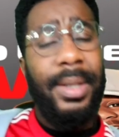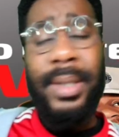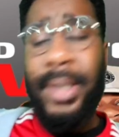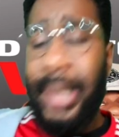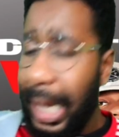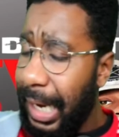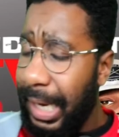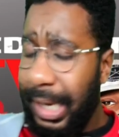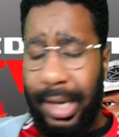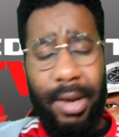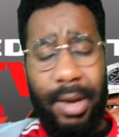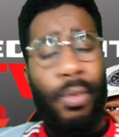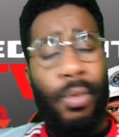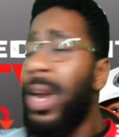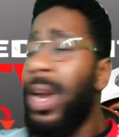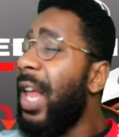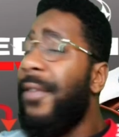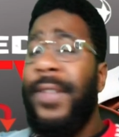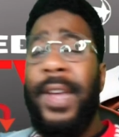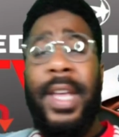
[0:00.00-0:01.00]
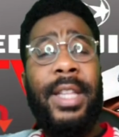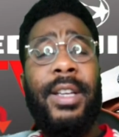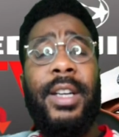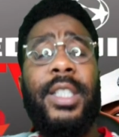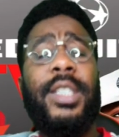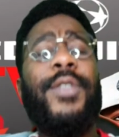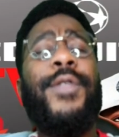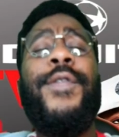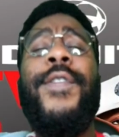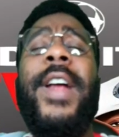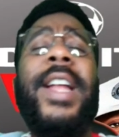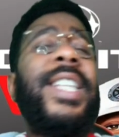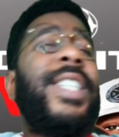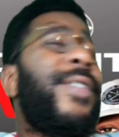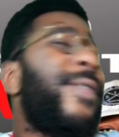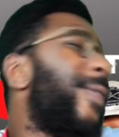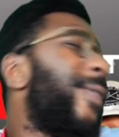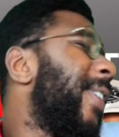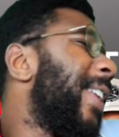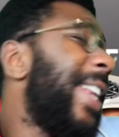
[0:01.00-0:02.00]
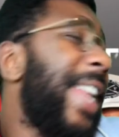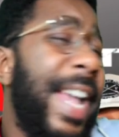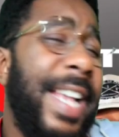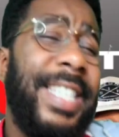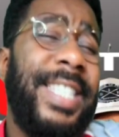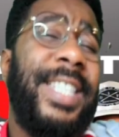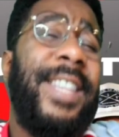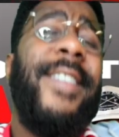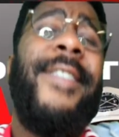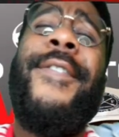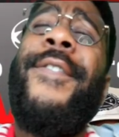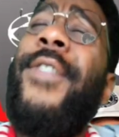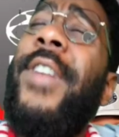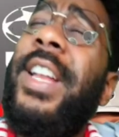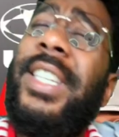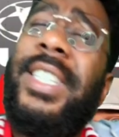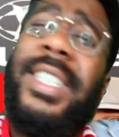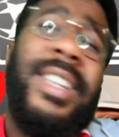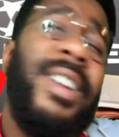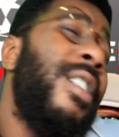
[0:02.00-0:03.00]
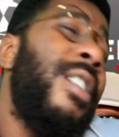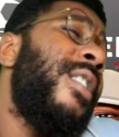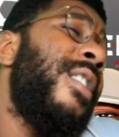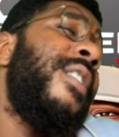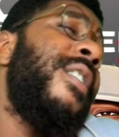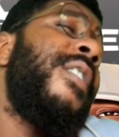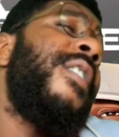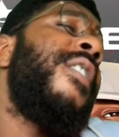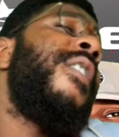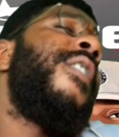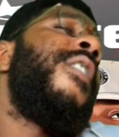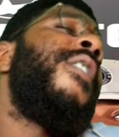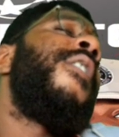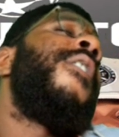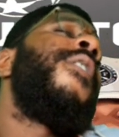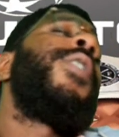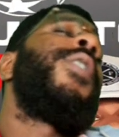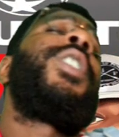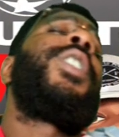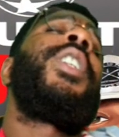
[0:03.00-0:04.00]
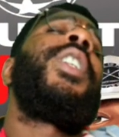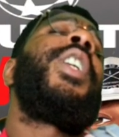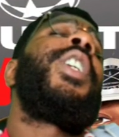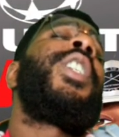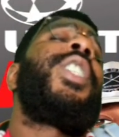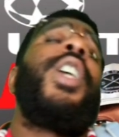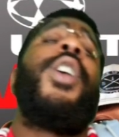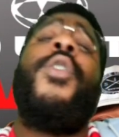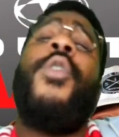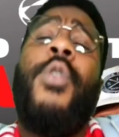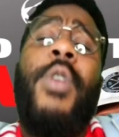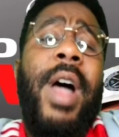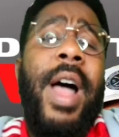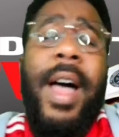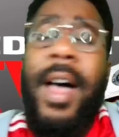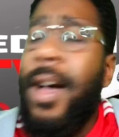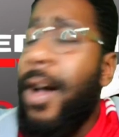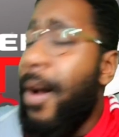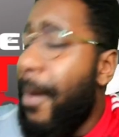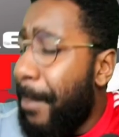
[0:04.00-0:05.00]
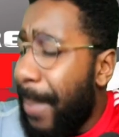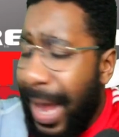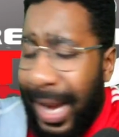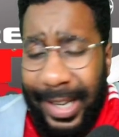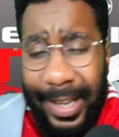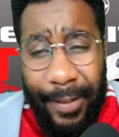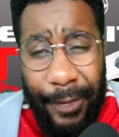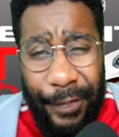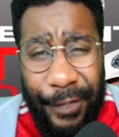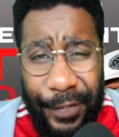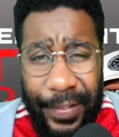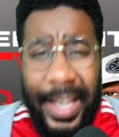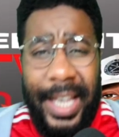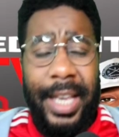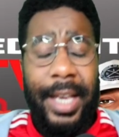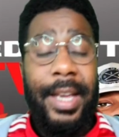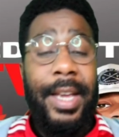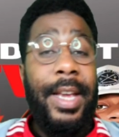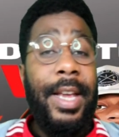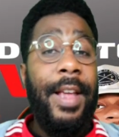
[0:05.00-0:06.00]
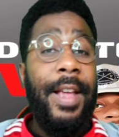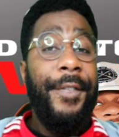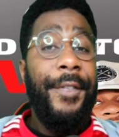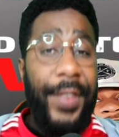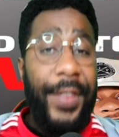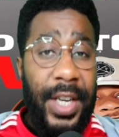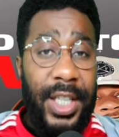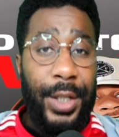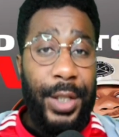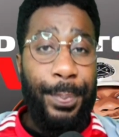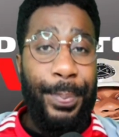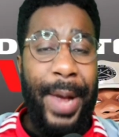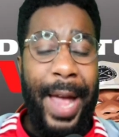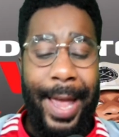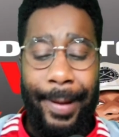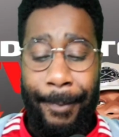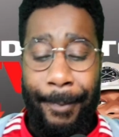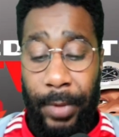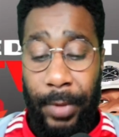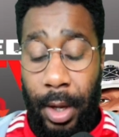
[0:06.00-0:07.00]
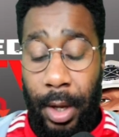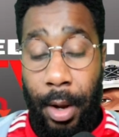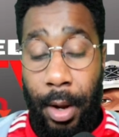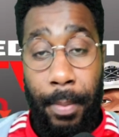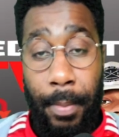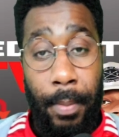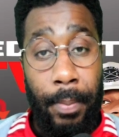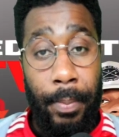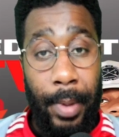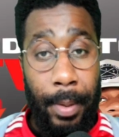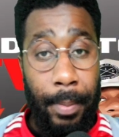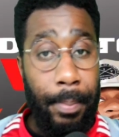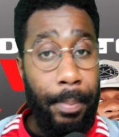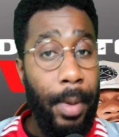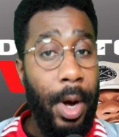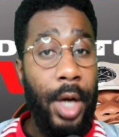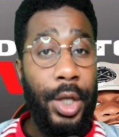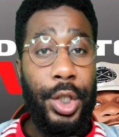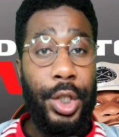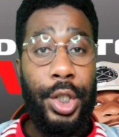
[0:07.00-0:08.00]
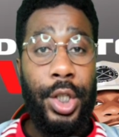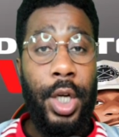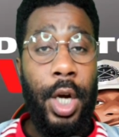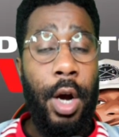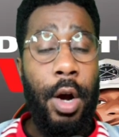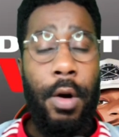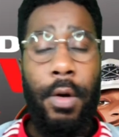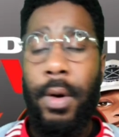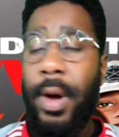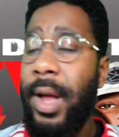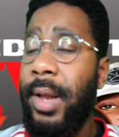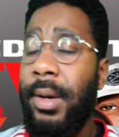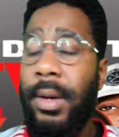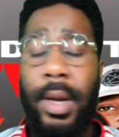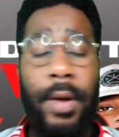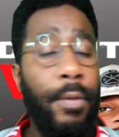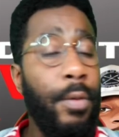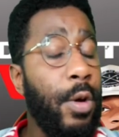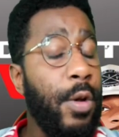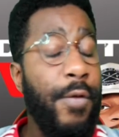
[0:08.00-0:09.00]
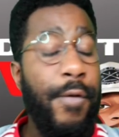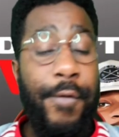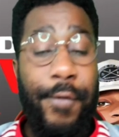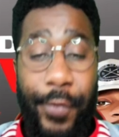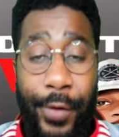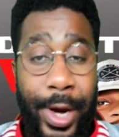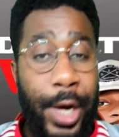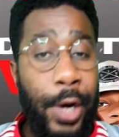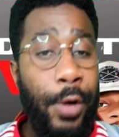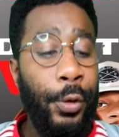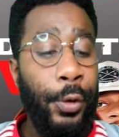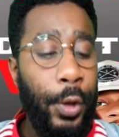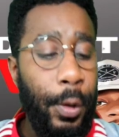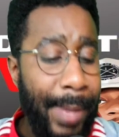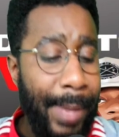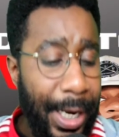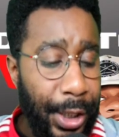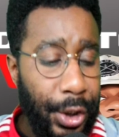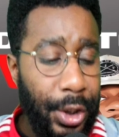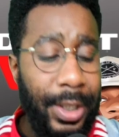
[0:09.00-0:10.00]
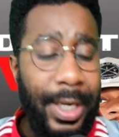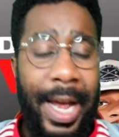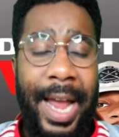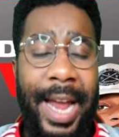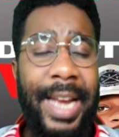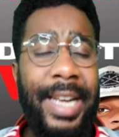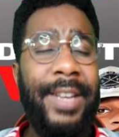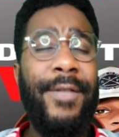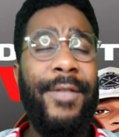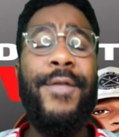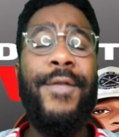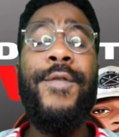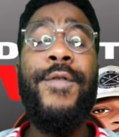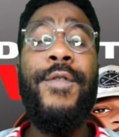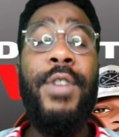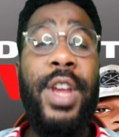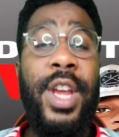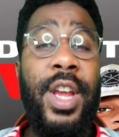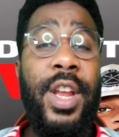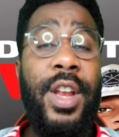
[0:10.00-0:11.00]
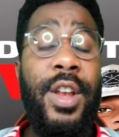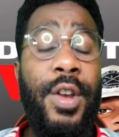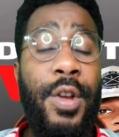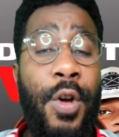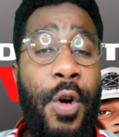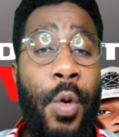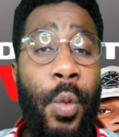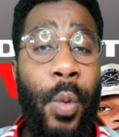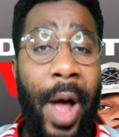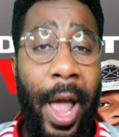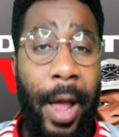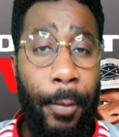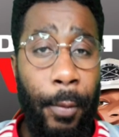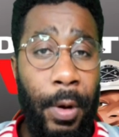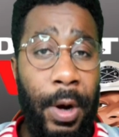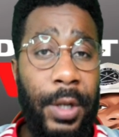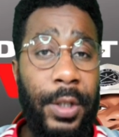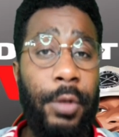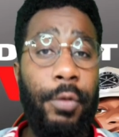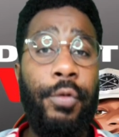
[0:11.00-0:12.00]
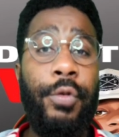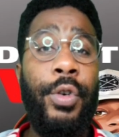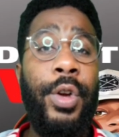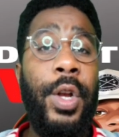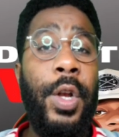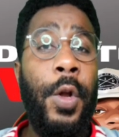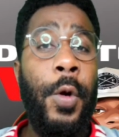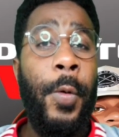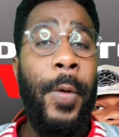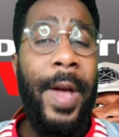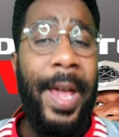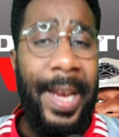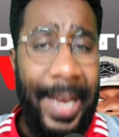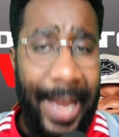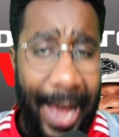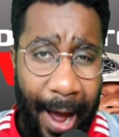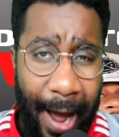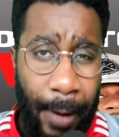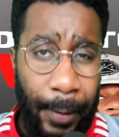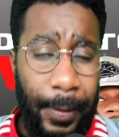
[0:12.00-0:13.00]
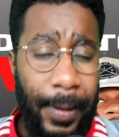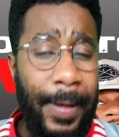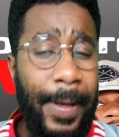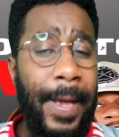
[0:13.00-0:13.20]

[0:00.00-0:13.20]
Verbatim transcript: dink, whatever he does, French finesse, French, oh, je ne sais quoi, oh, magnifique finish by Martial, and it was 3 0 to Manchester United. 3 0 whitewash, 3 0 and out.